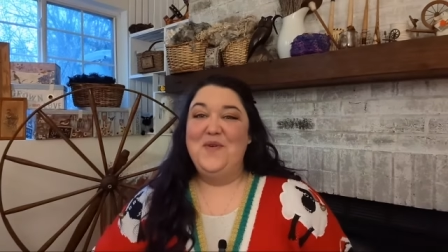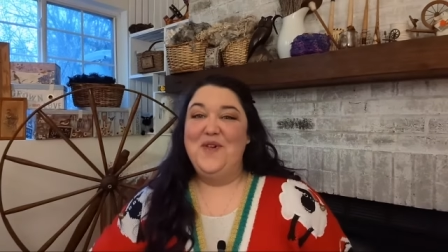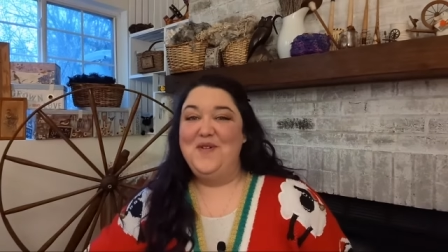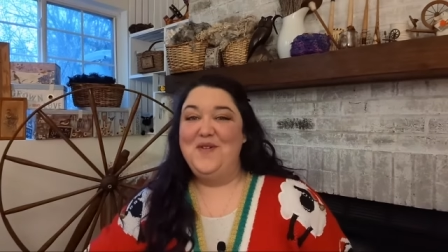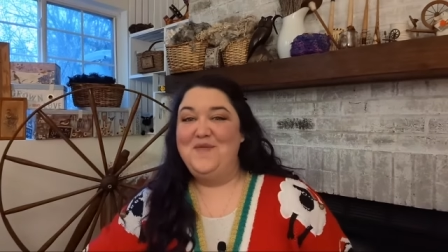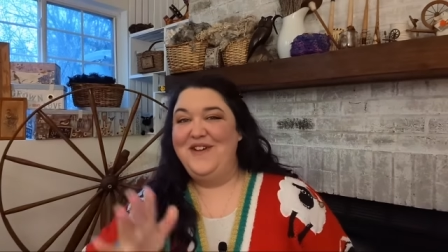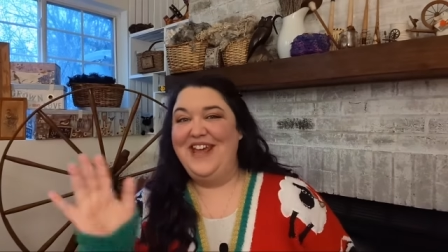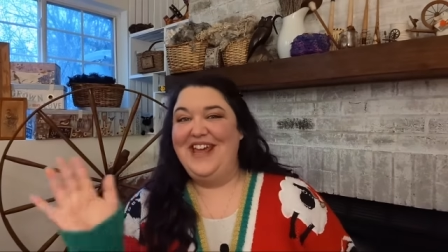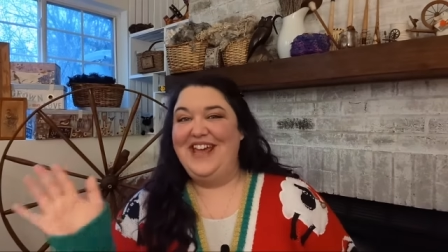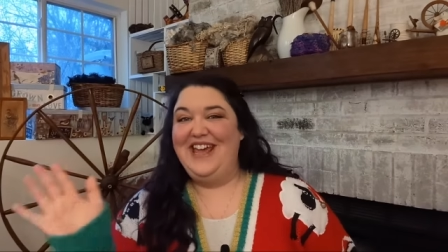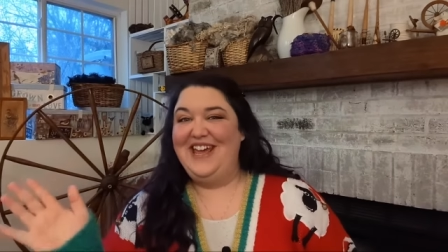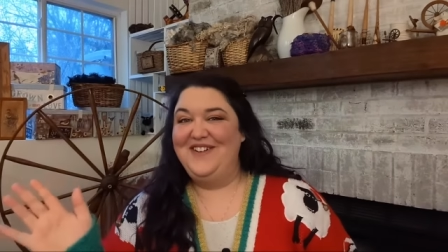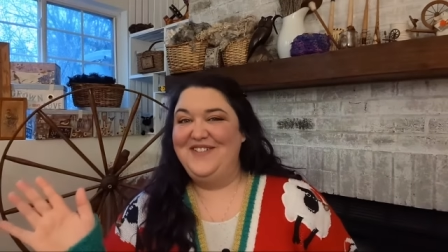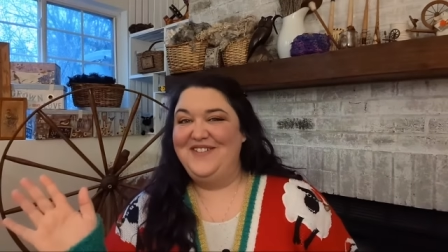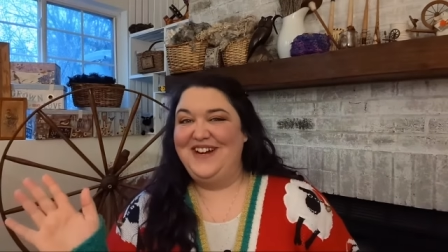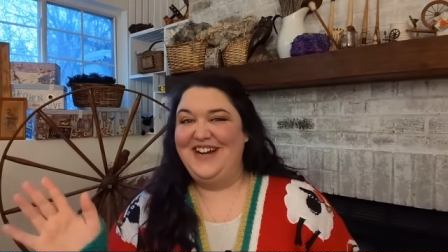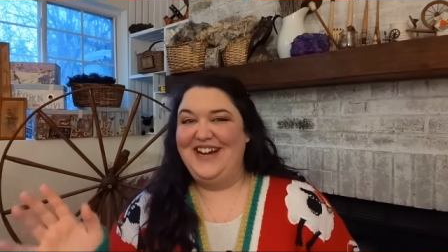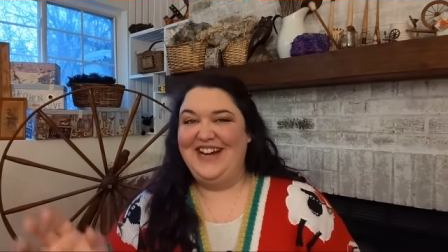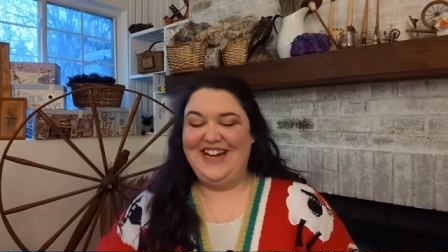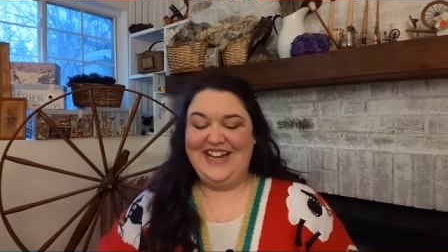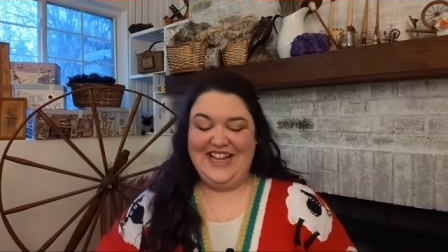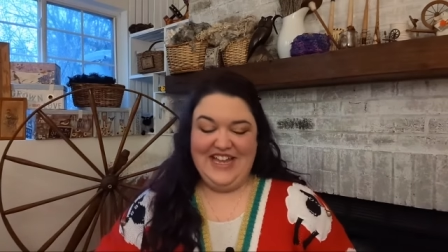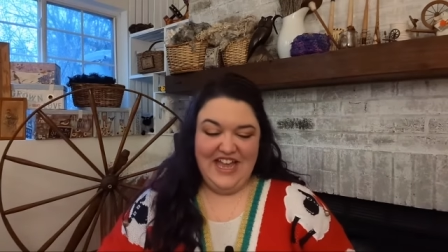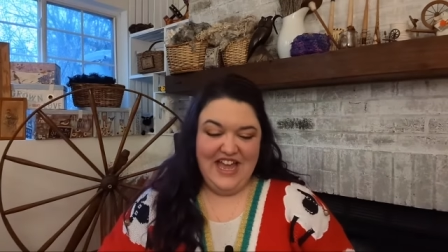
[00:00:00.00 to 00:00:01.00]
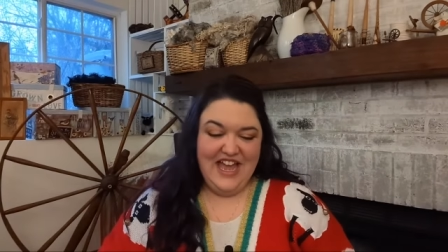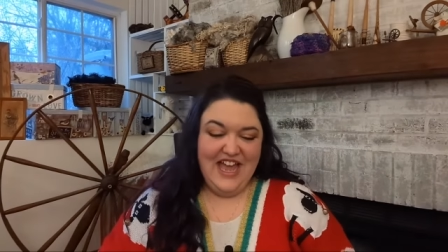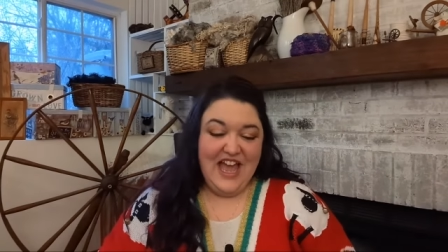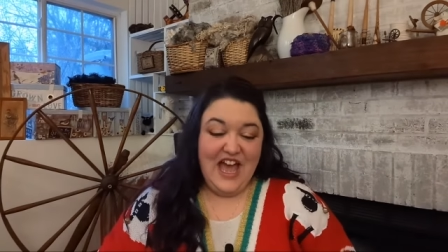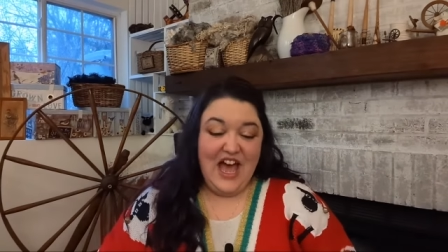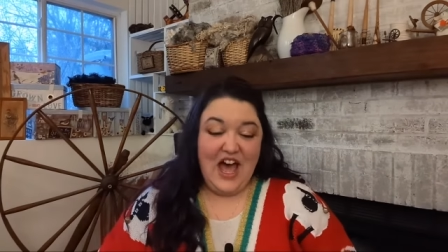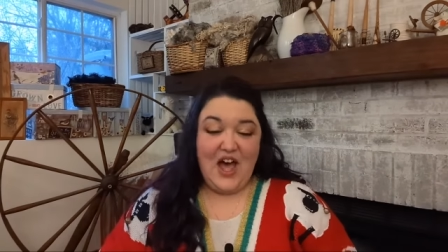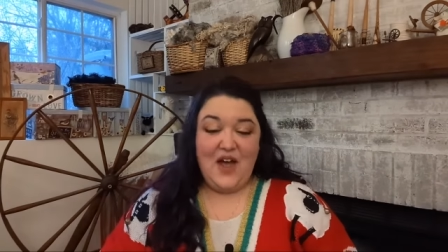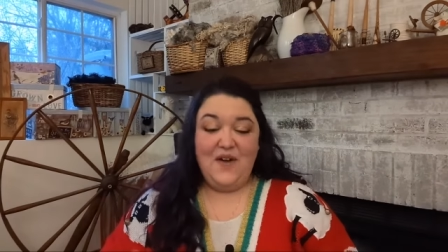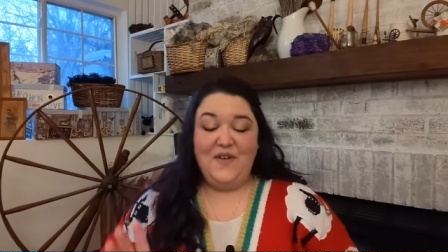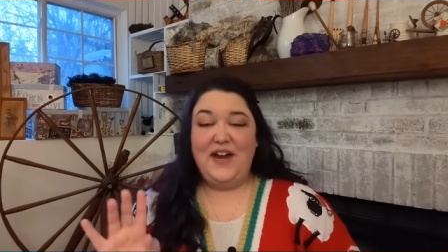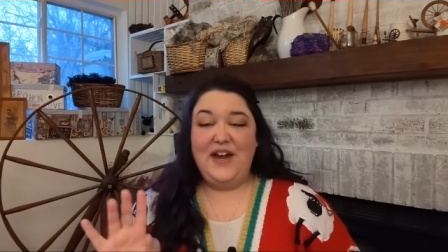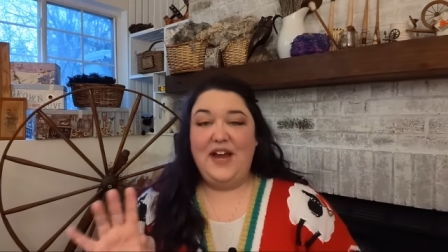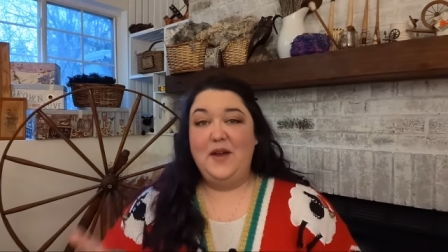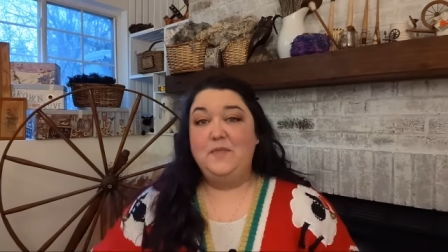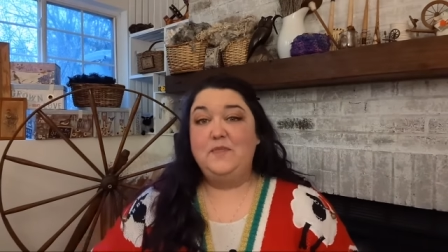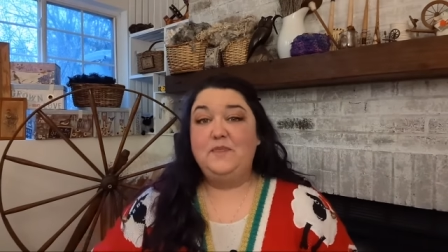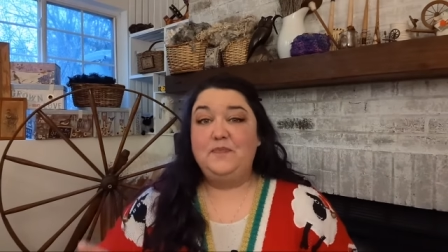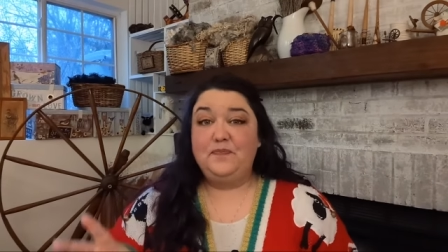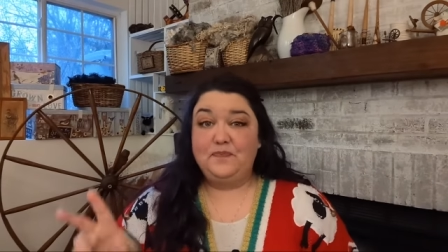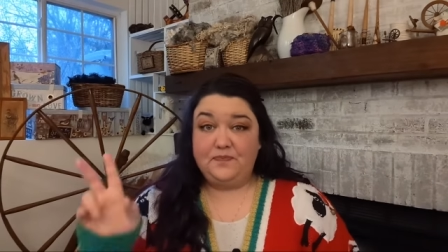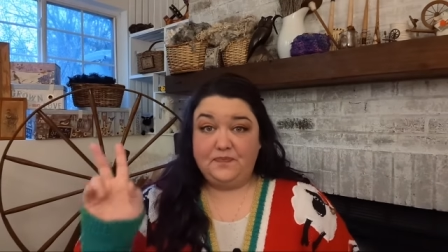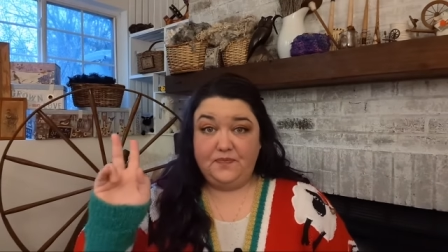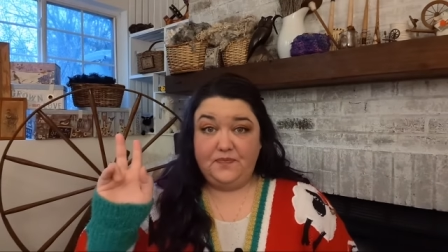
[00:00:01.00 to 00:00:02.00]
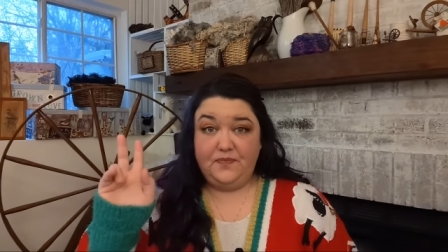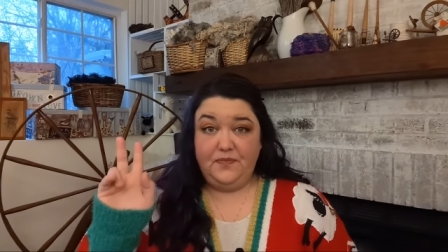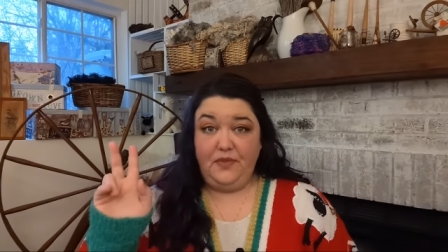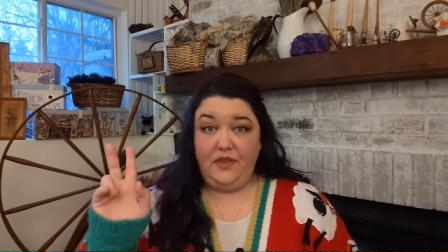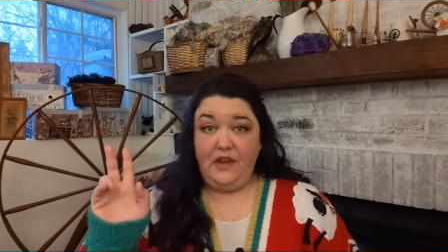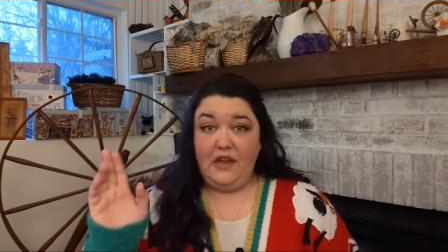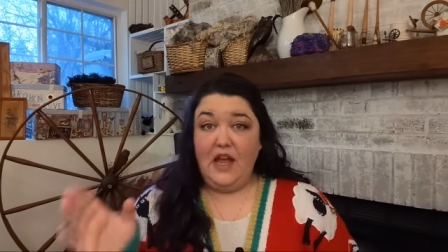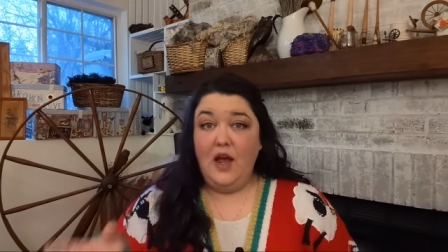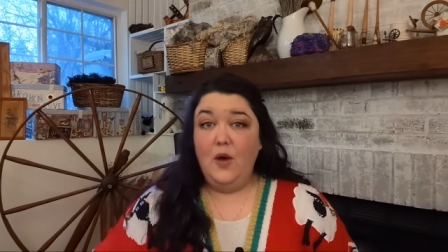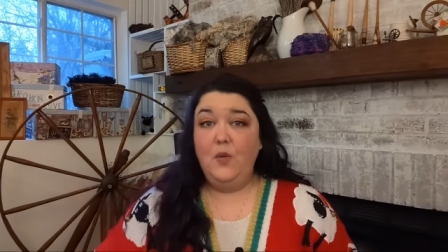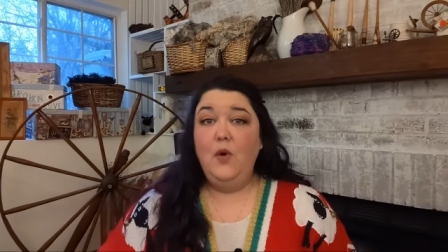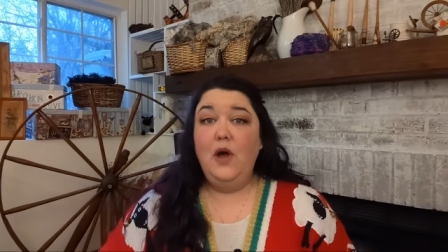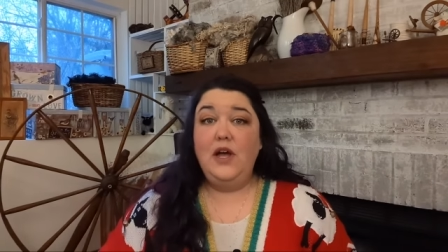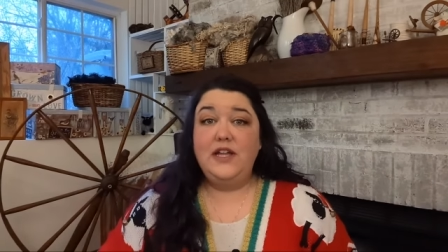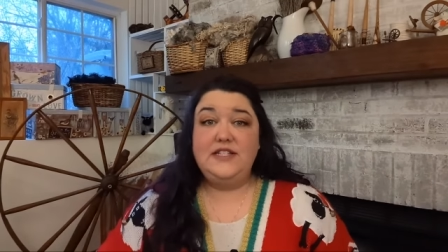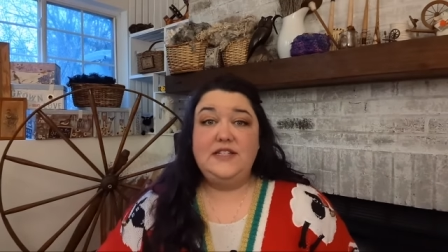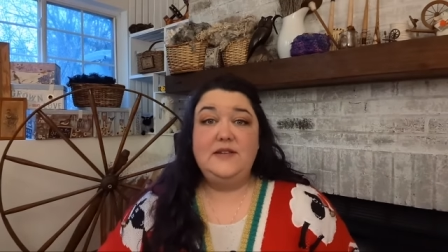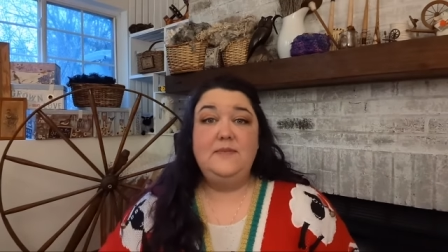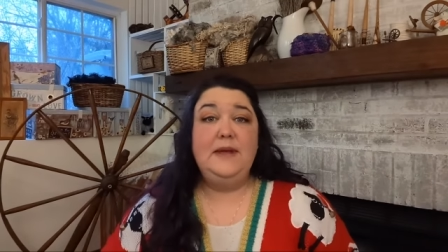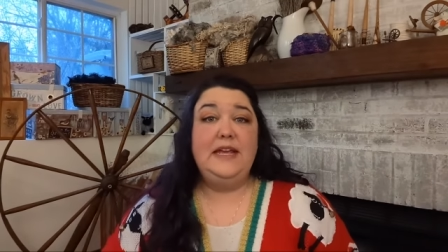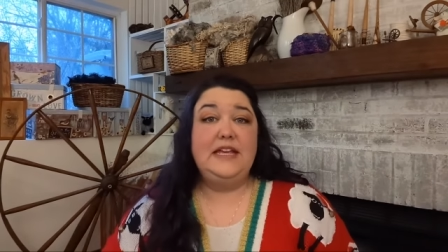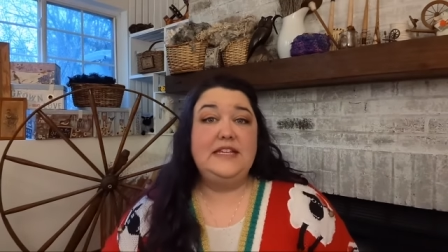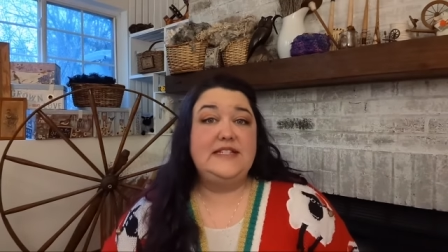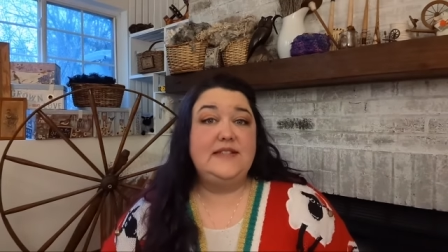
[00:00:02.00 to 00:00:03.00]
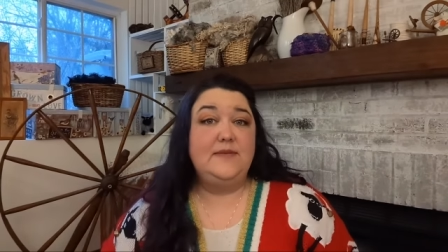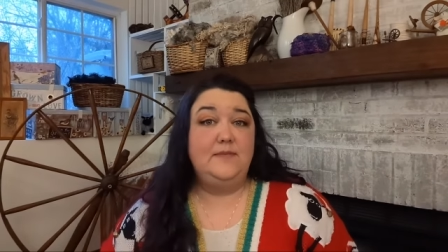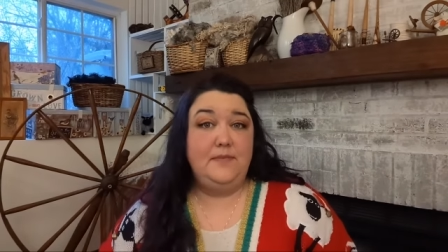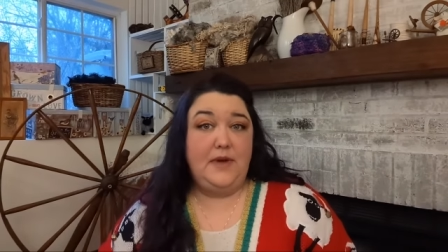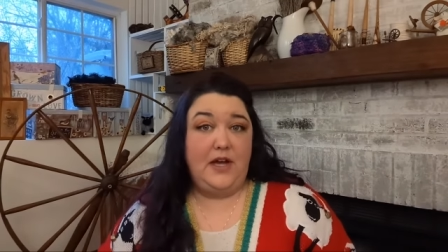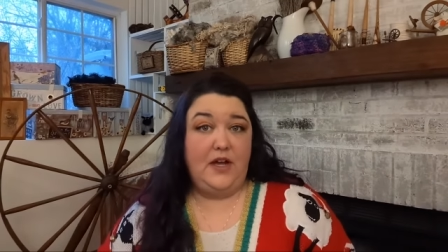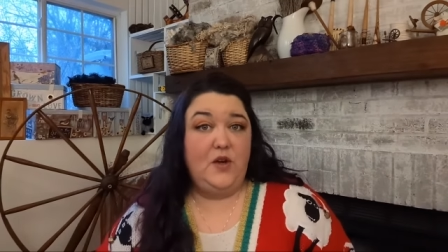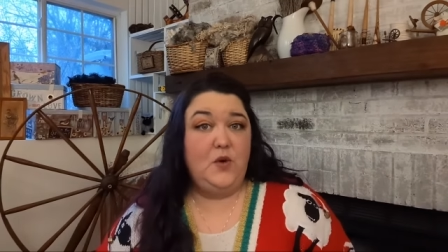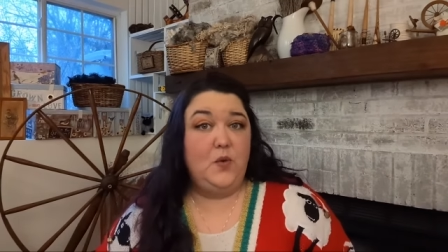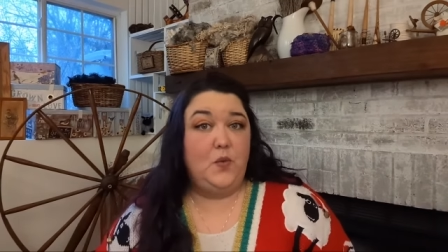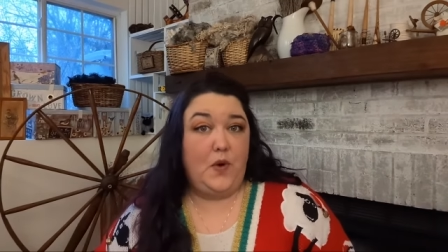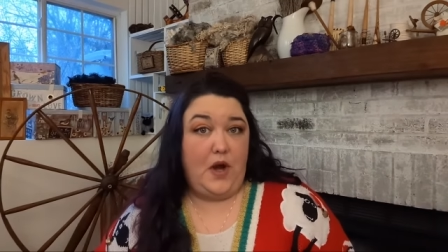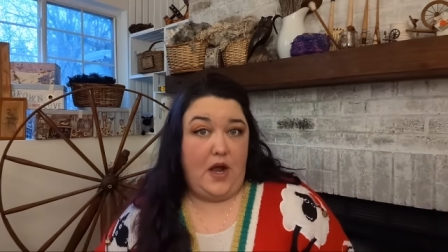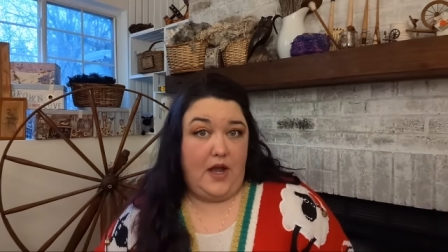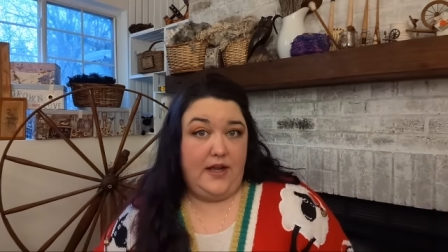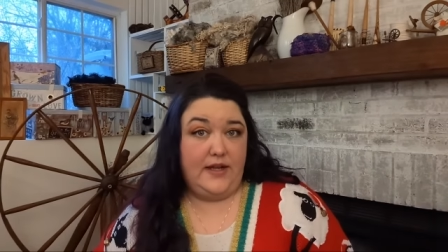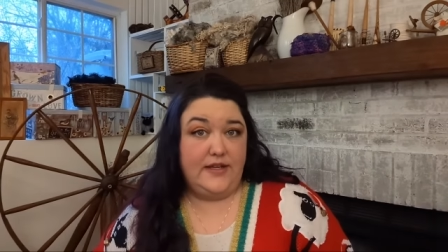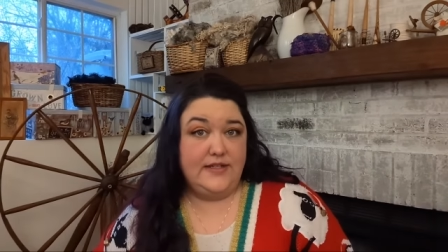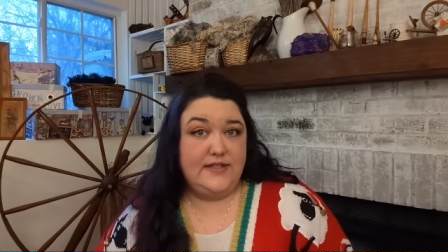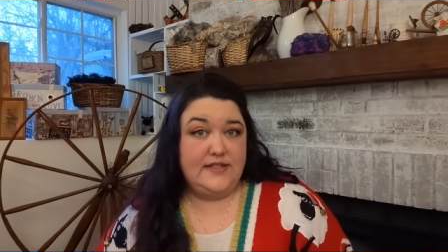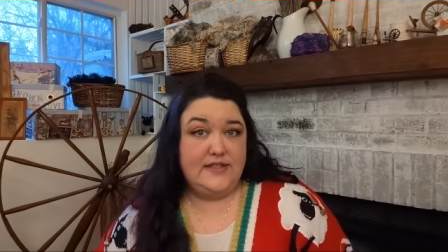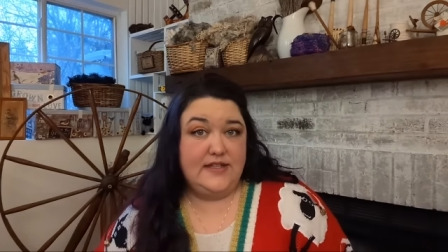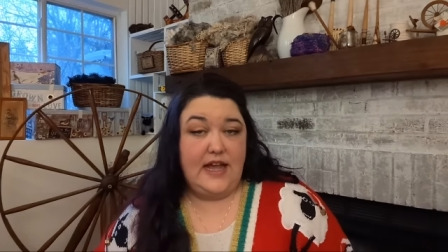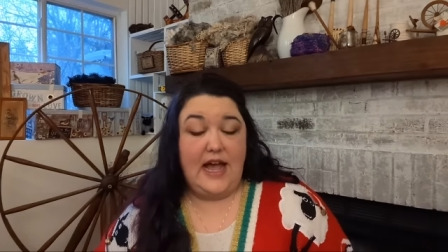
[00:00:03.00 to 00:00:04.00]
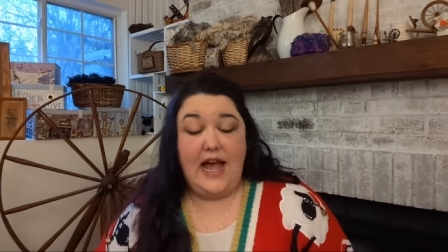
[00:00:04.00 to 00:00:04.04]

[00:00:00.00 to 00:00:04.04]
we'll make it work. All right. I want to make some mug rugs.